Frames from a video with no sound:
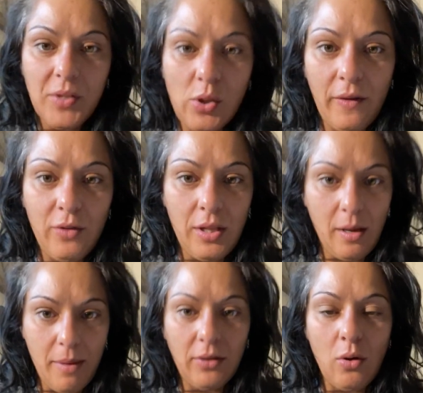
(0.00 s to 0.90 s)
So if you
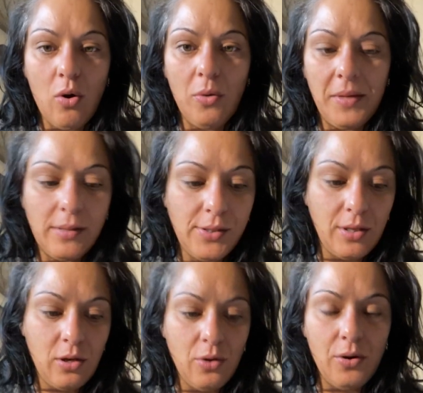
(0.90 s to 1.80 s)
think about the home, that's
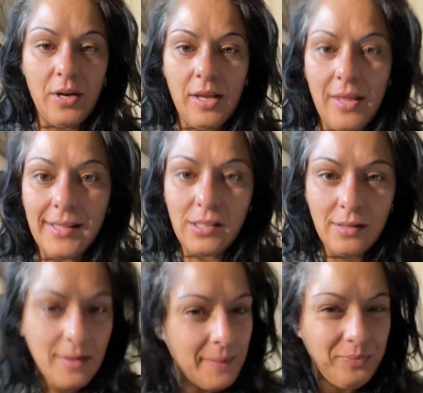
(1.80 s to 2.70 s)
security, that's
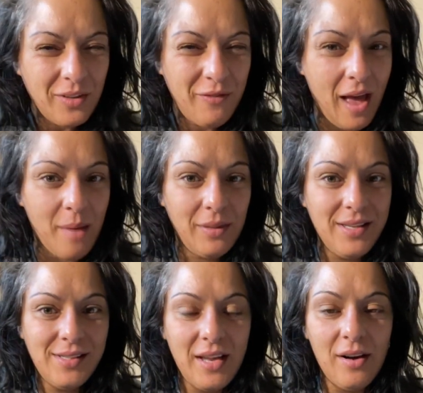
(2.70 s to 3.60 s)

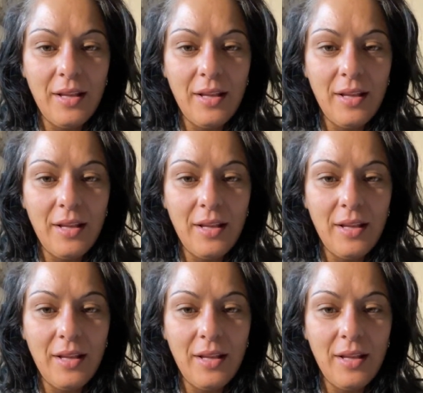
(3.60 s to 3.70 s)
families there.